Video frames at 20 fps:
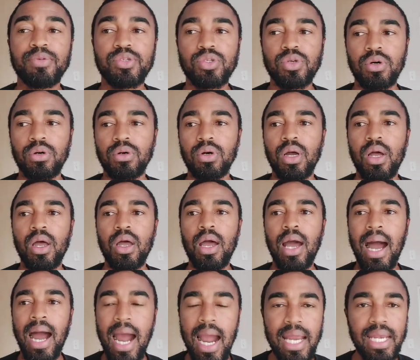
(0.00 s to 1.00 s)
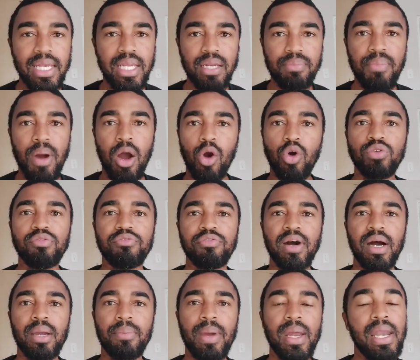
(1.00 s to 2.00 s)
So I need my own
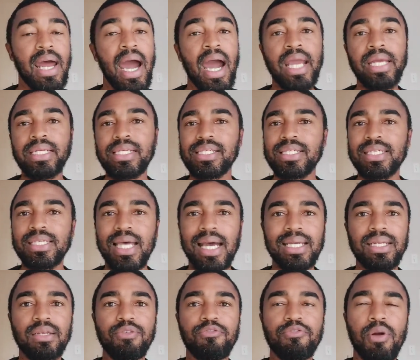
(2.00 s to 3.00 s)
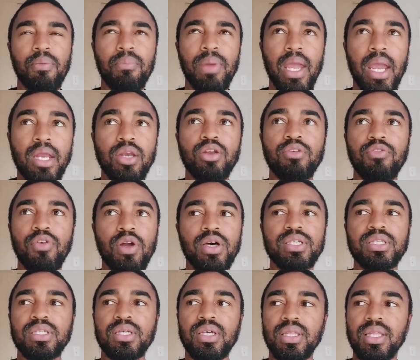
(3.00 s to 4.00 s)
vibe. And I decided from end of
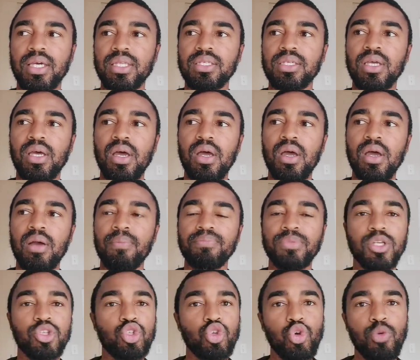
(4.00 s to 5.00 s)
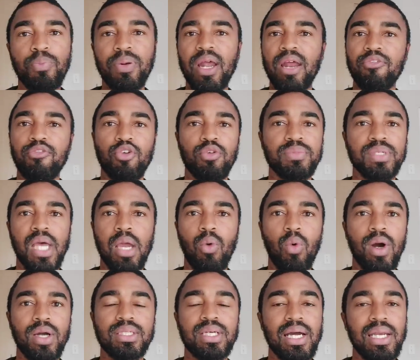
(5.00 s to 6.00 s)
last year that the two platforms I
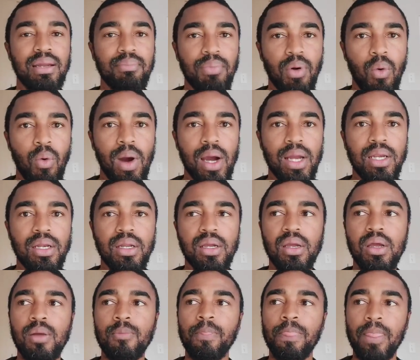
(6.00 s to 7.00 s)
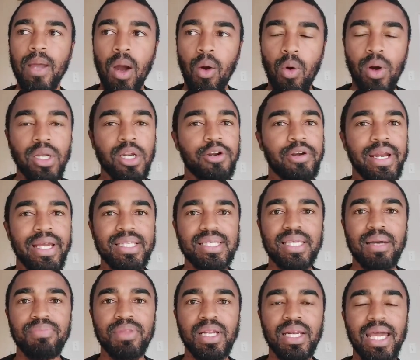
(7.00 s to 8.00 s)
want are, number one, I want to create
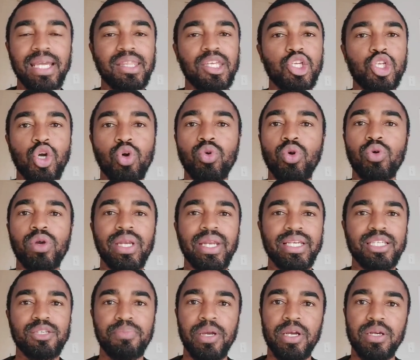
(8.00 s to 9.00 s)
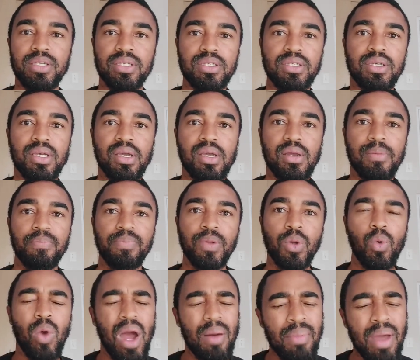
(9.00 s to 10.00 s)
something like the Joe Rogan Experience,
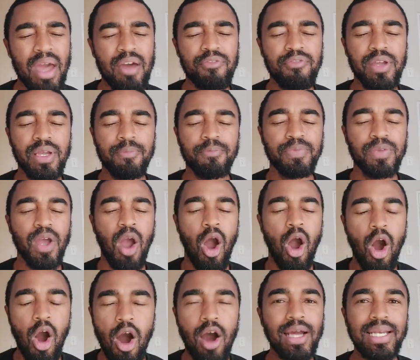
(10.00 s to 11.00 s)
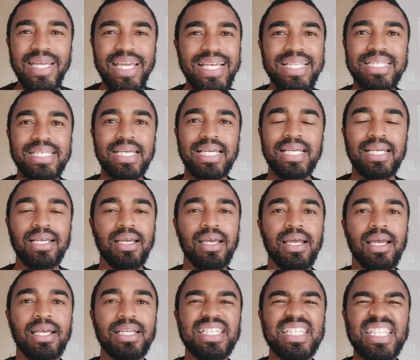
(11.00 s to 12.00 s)
where I'm having hard-hitting,
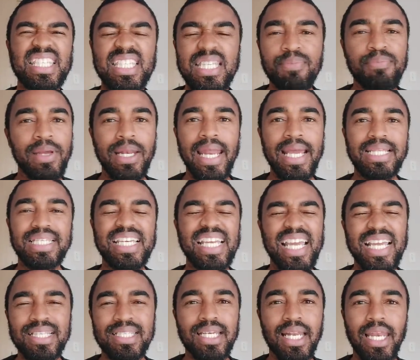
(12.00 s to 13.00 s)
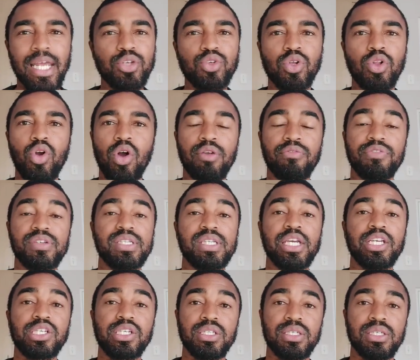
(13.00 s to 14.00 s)
stimulating intellectual
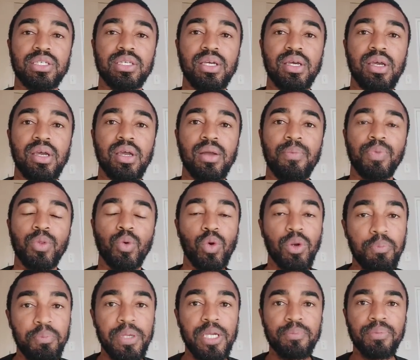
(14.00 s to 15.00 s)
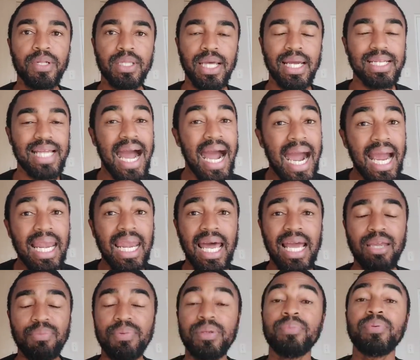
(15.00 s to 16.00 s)
conversations with people that I
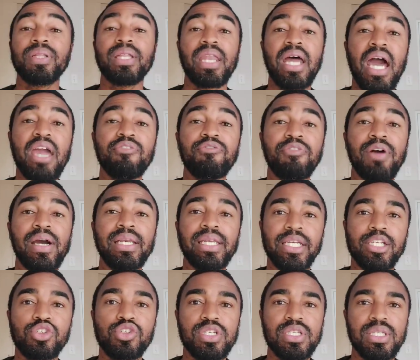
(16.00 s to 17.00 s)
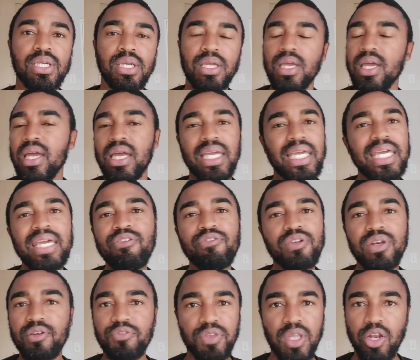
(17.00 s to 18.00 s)
like, people that I find interesting,
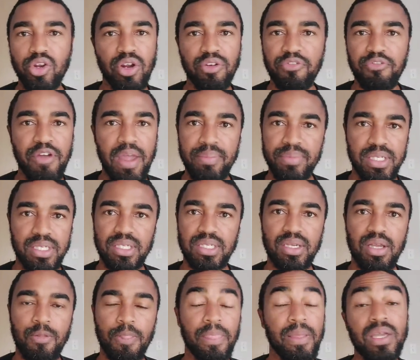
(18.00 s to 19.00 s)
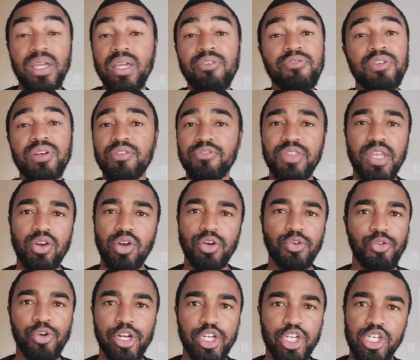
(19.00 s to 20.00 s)
even if they're not famous, even if they're
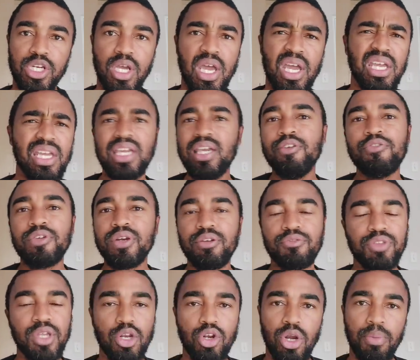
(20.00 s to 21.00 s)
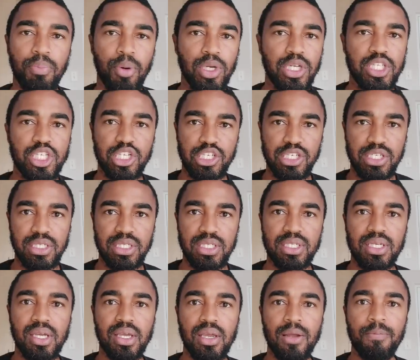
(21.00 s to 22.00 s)
not rich, even if they're not politicians.
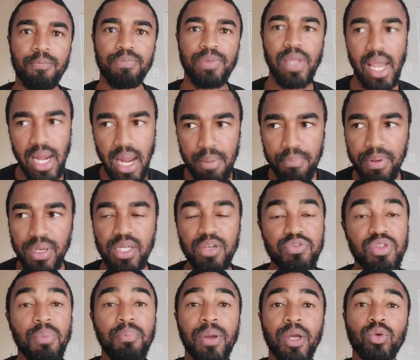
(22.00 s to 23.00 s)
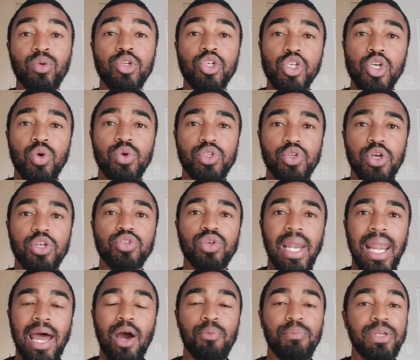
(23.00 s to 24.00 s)
And I believe the Penuel Show is going to
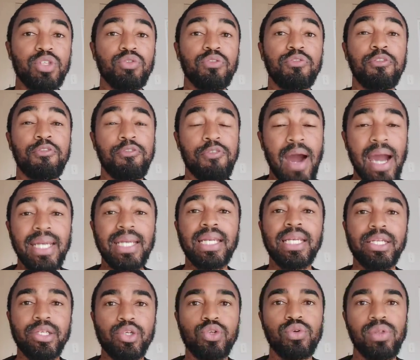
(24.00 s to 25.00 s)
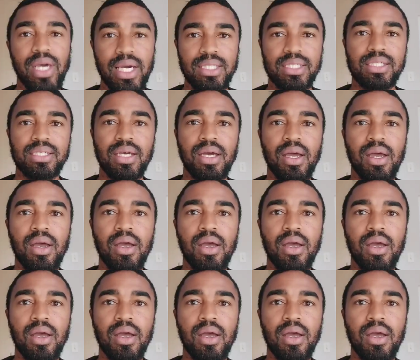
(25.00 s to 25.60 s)
allow me to finally do that.